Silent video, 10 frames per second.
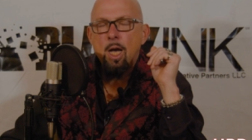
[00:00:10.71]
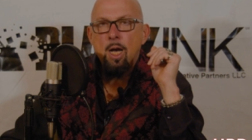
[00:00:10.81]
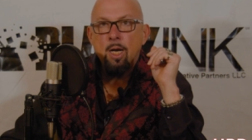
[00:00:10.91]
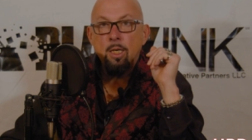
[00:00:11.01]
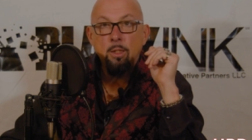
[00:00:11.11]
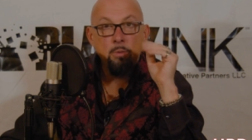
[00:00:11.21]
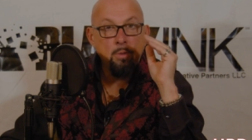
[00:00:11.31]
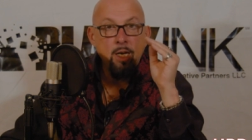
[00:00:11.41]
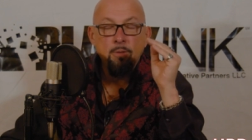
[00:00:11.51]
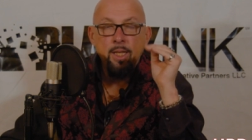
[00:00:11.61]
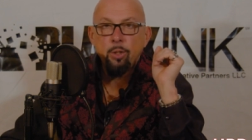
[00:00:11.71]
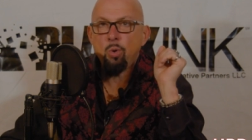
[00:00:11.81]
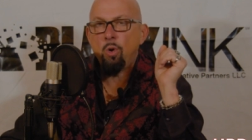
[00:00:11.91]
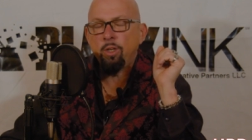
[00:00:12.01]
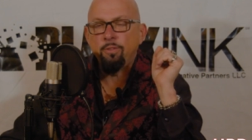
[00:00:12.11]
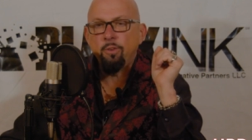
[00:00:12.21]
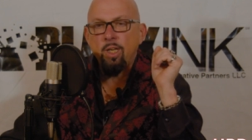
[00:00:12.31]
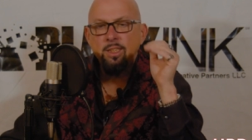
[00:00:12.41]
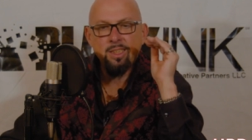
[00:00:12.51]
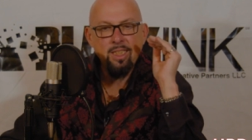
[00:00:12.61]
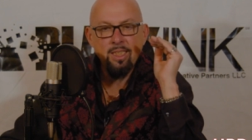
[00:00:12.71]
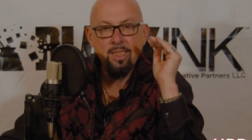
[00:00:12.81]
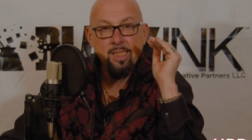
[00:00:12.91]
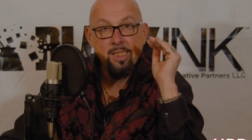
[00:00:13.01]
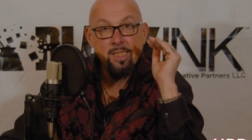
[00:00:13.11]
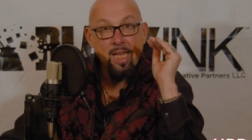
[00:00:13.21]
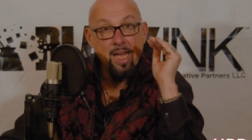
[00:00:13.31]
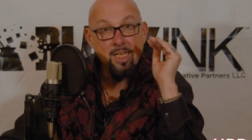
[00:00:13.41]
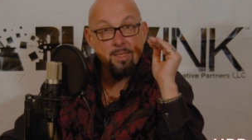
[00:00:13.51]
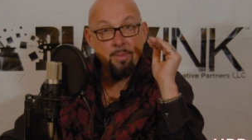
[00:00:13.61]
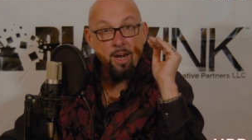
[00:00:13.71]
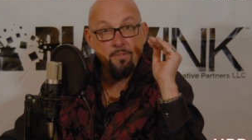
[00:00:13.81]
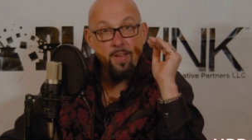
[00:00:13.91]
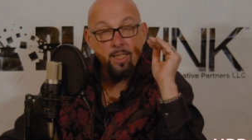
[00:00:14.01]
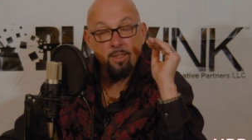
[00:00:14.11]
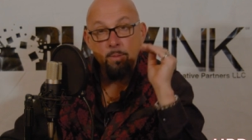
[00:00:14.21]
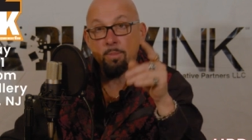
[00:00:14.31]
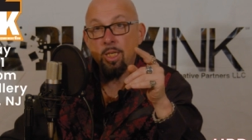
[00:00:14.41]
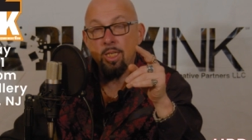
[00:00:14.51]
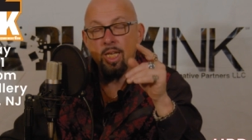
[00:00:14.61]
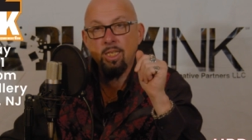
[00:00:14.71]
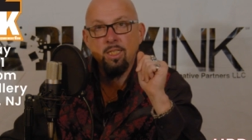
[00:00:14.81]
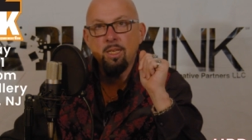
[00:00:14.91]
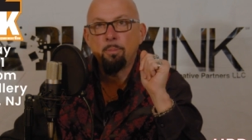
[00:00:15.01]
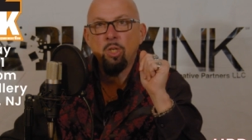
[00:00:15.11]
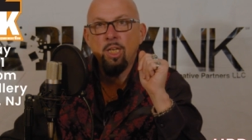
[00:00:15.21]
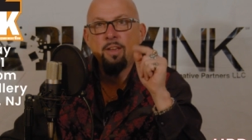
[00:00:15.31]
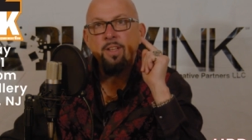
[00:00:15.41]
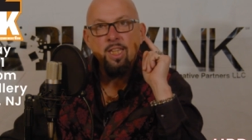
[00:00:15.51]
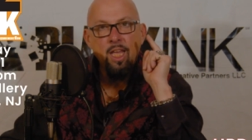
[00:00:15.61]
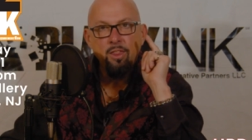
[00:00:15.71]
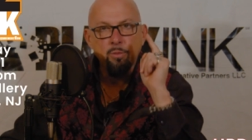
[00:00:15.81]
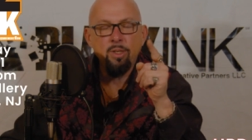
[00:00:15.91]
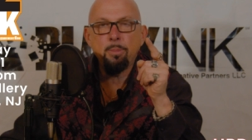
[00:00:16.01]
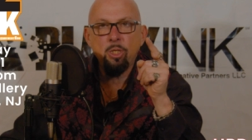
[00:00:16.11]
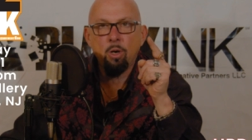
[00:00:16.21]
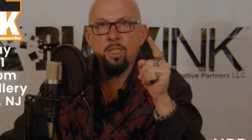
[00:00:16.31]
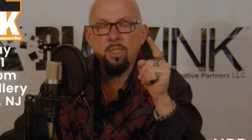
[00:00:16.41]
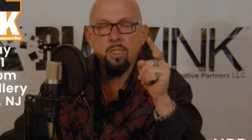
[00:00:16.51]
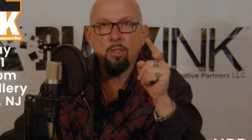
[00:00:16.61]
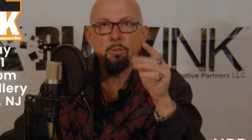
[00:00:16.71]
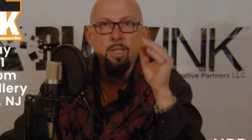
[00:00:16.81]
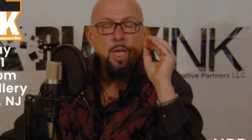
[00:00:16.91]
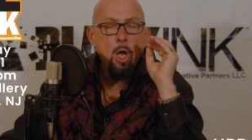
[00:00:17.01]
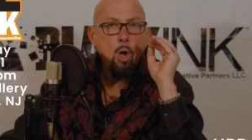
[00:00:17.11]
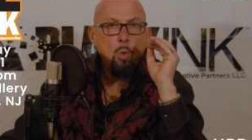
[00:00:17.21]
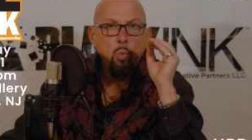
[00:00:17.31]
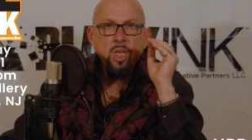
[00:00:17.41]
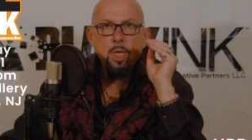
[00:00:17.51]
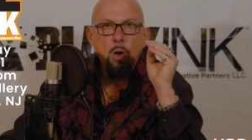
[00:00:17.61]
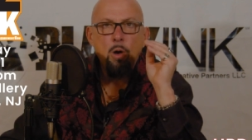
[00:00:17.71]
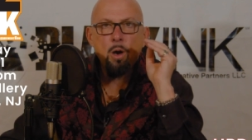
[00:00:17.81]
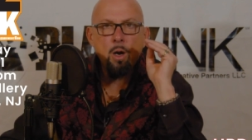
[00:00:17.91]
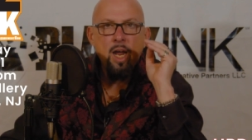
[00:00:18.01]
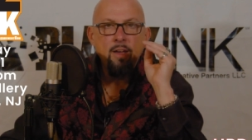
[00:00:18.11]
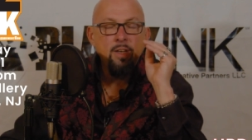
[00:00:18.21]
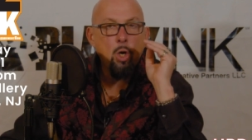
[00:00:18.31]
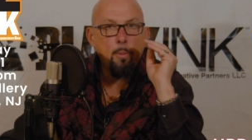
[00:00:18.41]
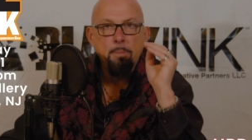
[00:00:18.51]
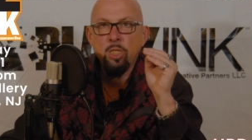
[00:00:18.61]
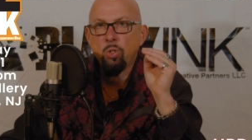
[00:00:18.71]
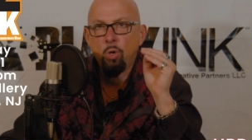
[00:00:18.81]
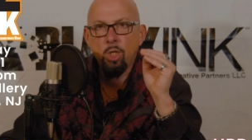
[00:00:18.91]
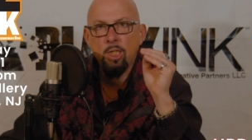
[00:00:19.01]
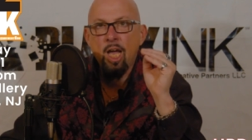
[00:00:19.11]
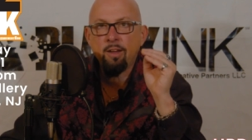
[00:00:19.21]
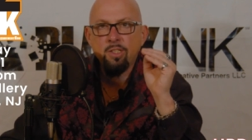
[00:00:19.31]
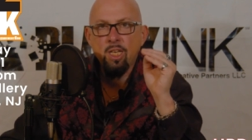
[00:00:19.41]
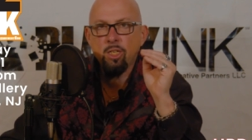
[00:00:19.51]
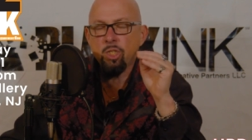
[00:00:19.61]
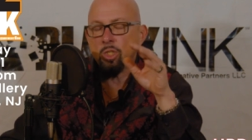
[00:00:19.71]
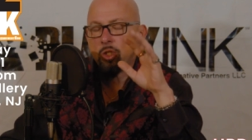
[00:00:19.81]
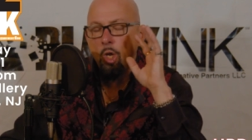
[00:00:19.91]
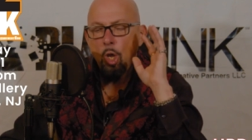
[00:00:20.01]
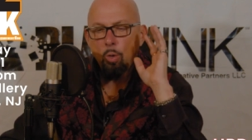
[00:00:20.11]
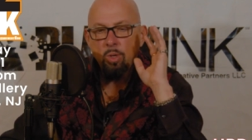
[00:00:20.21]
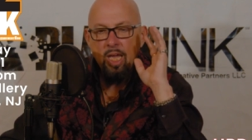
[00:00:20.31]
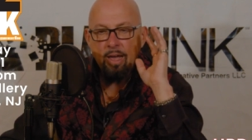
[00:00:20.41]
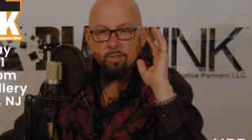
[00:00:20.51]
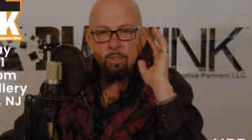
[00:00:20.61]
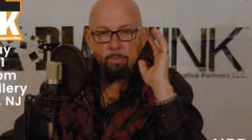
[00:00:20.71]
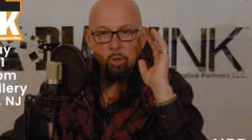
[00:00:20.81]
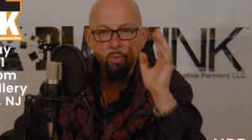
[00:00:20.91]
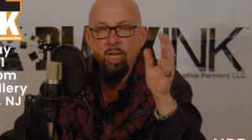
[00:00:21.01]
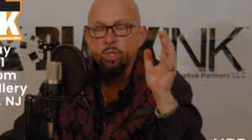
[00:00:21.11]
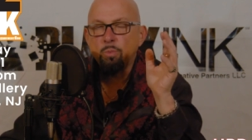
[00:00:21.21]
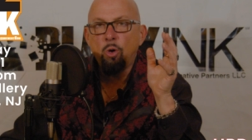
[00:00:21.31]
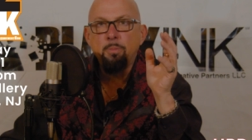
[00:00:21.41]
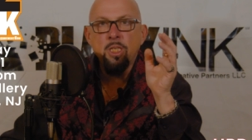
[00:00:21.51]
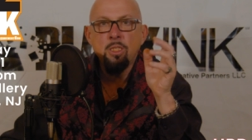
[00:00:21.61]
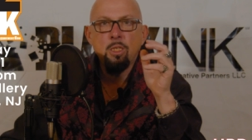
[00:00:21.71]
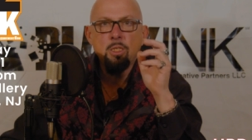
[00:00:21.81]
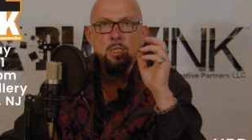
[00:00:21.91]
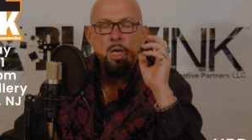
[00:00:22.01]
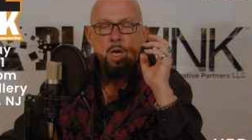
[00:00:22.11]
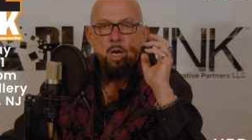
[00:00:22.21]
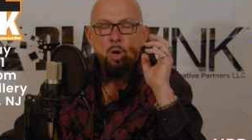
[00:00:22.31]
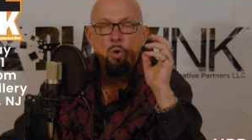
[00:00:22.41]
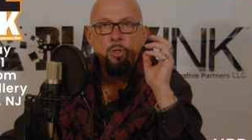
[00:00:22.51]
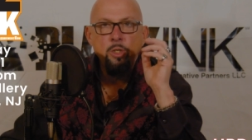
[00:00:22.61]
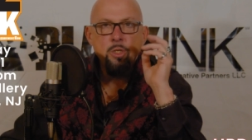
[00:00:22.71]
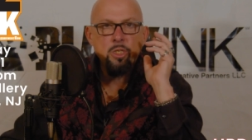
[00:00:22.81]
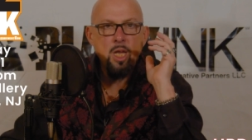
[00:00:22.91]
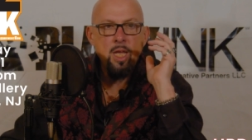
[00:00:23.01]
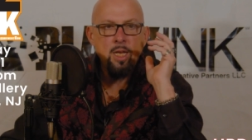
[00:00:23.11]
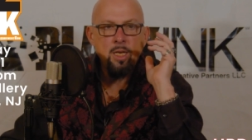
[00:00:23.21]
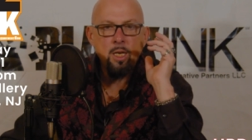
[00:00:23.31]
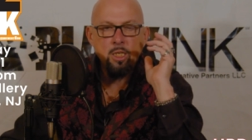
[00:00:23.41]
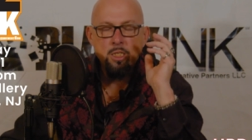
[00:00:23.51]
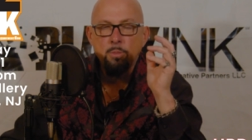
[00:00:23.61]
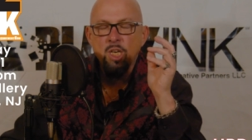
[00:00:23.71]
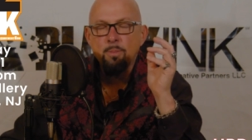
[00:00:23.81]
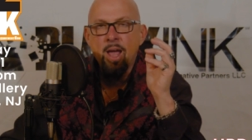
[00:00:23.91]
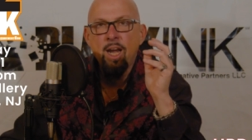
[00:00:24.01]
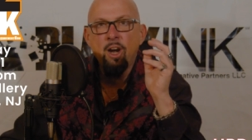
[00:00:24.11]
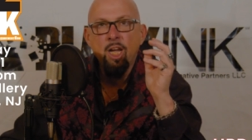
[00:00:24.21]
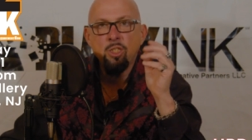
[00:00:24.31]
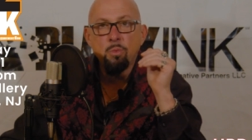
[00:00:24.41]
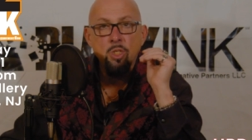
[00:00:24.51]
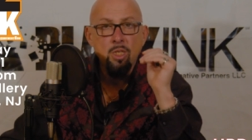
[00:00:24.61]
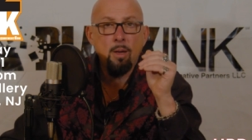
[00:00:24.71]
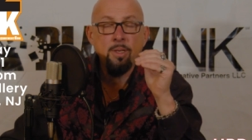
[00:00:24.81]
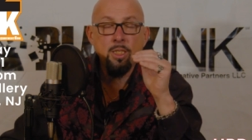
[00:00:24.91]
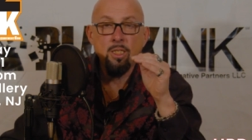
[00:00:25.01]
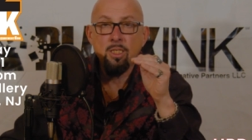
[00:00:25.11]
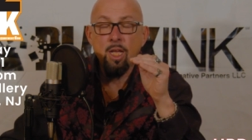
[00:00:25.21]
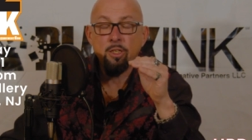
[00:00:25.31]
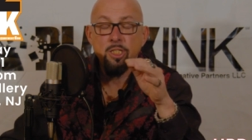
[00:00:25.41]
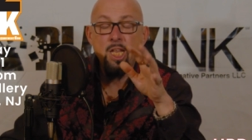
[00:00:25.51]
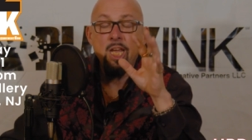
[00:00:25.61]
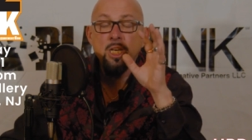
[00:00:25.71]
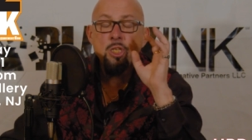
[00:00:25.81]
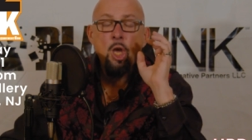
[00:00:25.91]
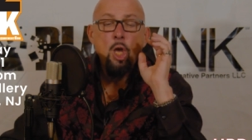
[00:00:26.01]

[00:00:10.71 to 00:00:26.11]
right around the corner for us is, as a matter of fact, on Monday, December 11th at 3BR Distillery, we are having our Biz Talk live sessions. We have some great small business owners and subject matter experts coming to the center stage